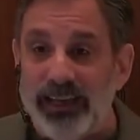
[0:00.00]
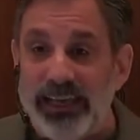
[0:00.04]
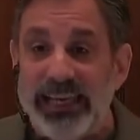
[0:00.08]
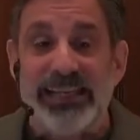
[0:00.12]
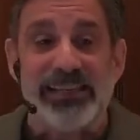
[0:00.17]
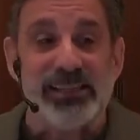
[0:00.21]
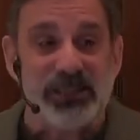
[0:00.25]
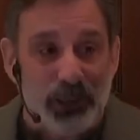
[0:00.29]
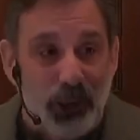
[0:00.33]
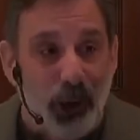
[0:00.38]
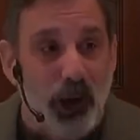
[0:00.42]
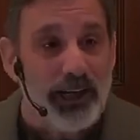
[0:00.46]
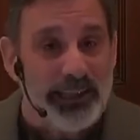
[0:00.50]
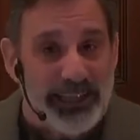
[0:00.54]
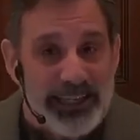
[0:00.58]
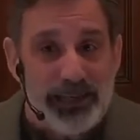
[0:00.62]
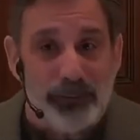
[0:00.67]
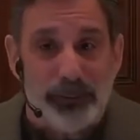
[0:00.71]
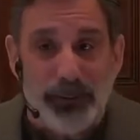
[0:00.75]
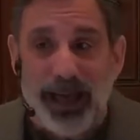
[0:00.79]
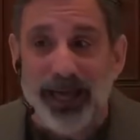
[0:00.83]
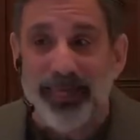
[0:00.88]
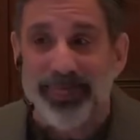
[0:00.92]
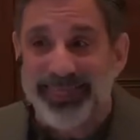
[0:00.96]
he's talking
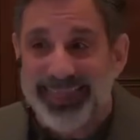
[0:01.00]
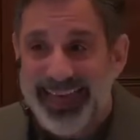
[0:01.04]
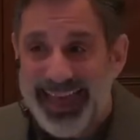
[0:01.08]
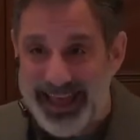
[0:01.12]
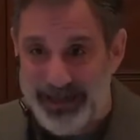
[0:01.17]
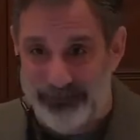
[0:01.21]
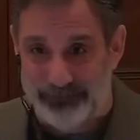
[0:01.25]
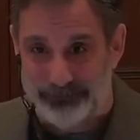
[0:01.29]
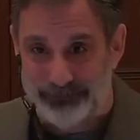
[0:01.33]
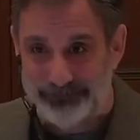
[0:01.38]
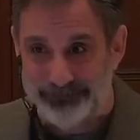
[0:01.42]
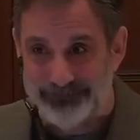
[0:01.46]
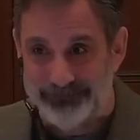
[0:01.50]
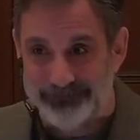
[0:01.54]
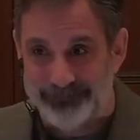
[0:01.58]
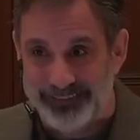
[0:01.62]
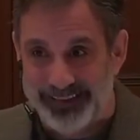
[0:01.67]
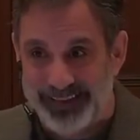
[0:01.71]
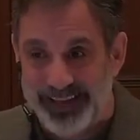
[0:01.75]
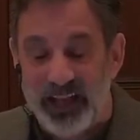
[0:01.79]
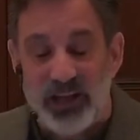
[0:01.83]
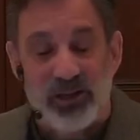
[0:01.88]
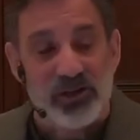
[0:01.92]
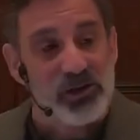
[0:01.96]
about them.
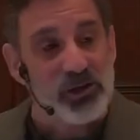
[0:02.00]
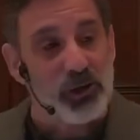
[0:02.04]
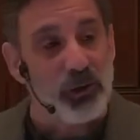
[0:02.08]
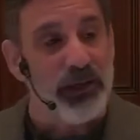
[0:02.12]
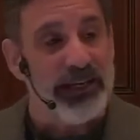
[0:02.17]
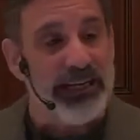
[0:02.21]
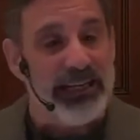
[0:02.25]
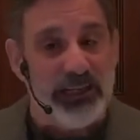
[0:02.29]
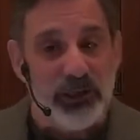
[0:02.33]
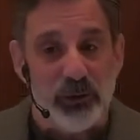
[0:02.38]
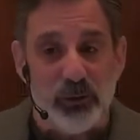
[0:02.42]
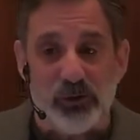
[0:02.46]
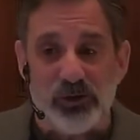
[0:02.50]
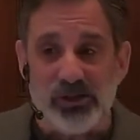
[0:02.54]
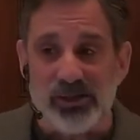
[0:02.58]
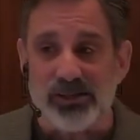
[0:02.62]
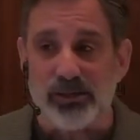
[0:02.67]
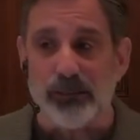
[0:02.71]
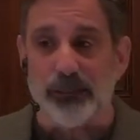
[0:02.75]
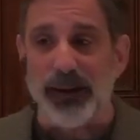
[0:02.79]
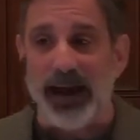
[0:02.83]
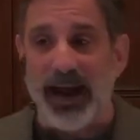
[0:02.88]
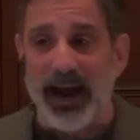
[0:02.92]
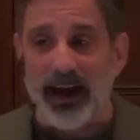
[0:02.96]
So he uses
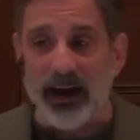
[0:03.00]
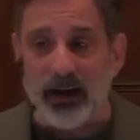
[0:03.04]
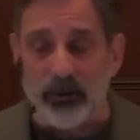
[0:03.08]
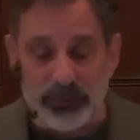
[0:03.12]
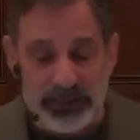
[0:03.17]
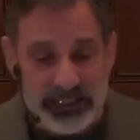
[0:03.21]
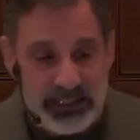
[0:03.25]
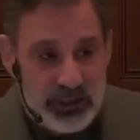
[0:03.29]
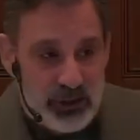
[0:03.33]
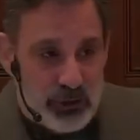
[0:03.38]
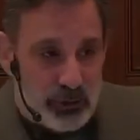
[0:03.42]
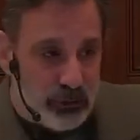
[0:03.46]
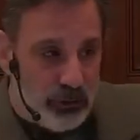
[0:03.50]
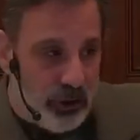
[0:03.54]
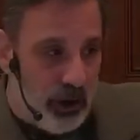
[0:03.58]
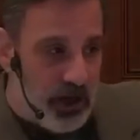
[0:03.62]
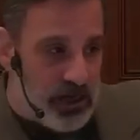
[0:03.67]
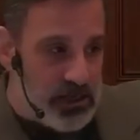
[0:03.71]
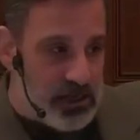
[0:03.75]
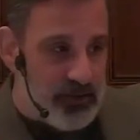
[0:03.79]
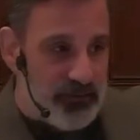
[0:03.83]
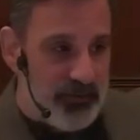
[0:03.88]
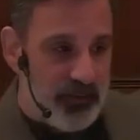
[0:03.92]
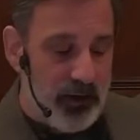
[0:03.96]
a parable. He
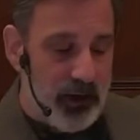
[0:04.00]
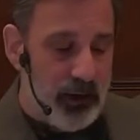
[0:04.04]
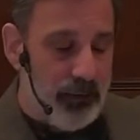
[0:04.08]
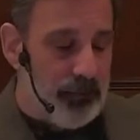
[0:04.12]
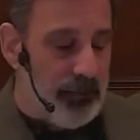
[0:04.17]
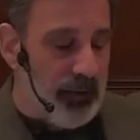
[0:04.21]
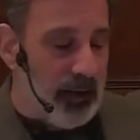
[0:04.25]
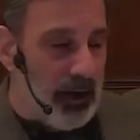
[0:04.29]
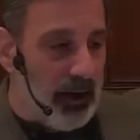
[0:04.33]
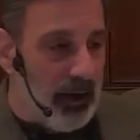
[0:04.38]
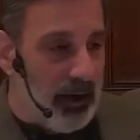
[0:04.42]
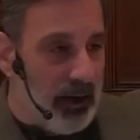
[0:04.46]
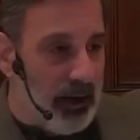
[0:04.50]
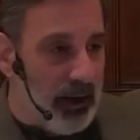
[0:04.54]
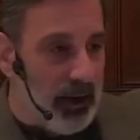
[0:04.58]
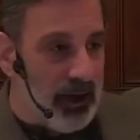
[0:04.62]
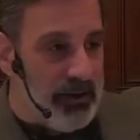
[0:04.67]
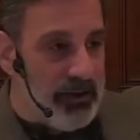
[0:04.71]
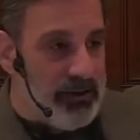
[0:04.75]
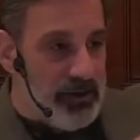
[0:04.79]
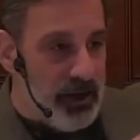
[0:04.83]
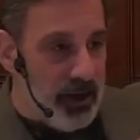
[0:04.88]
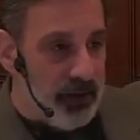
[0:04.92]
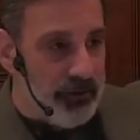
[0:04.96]
draws from uh,
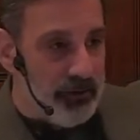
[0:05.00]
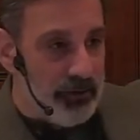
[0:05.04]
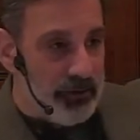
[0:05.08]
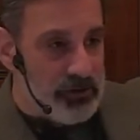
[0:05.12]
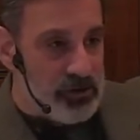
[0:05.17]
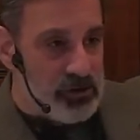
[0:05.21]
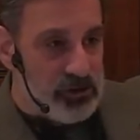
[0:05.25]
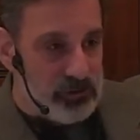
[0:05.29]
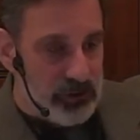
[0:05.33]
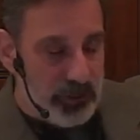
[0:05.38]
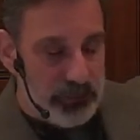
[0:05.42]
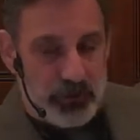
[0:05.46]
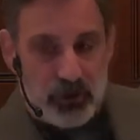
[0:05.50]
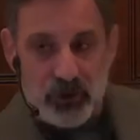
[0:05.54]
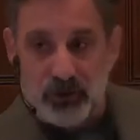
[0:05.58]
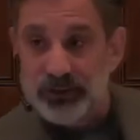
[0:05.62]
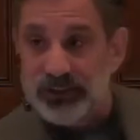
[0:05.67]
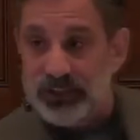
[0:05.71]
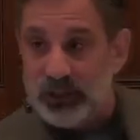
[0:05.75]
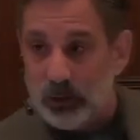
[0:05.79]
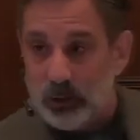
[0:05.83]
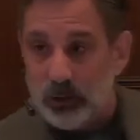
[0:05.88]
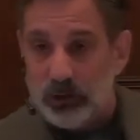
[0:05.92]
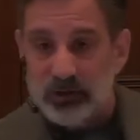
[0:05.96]
another scripture in
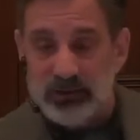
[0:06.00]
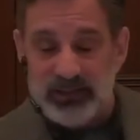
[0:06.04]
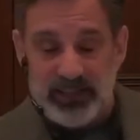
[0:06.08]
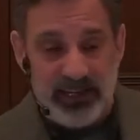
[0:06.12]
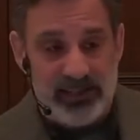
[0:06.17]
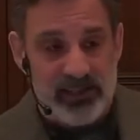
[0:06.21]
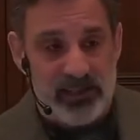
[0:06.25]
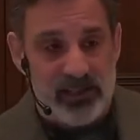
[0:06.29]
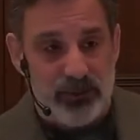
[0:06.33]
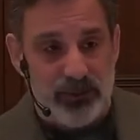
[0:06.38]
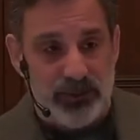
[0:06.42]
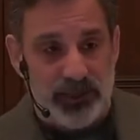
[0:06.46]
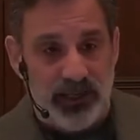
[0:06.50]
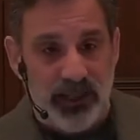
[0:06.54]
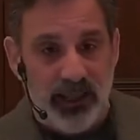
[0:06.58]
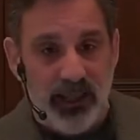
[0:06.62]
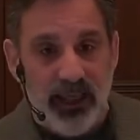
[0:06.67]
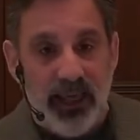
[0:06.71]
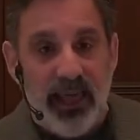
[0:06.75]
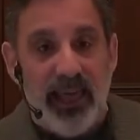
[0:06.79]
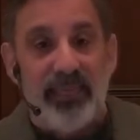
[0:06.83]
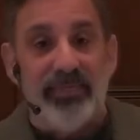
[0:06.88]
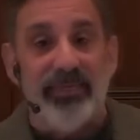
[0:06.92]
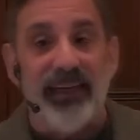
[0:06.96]
the Old Testament
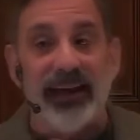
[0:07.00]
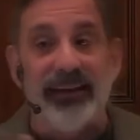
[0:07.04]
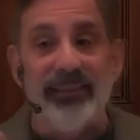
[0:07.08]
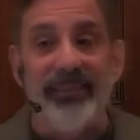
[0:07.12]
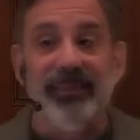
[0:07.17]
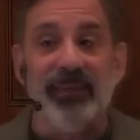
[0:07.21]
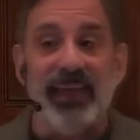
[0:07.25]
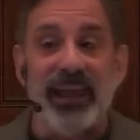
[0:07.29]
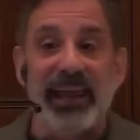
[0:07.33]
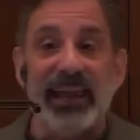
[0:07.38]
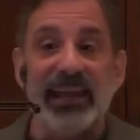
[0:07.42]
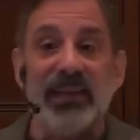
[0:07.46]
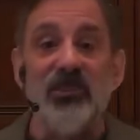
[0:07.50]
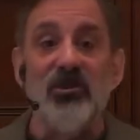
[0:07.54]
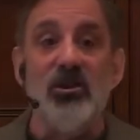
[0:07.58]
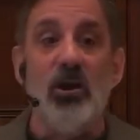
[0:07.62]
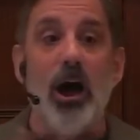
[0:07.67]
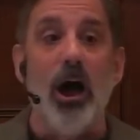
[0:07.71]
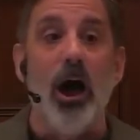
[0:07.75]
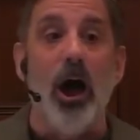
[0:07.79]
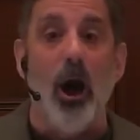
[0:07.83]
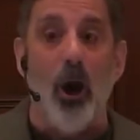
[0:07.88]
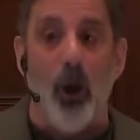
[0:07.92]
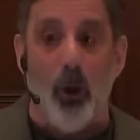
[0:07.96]
that they
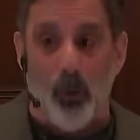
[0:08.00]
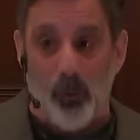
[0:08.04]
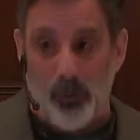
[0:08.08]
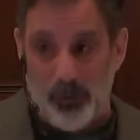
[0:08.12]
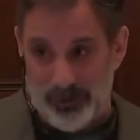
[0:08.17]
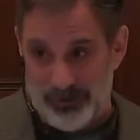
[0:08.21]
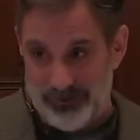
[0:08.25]
know,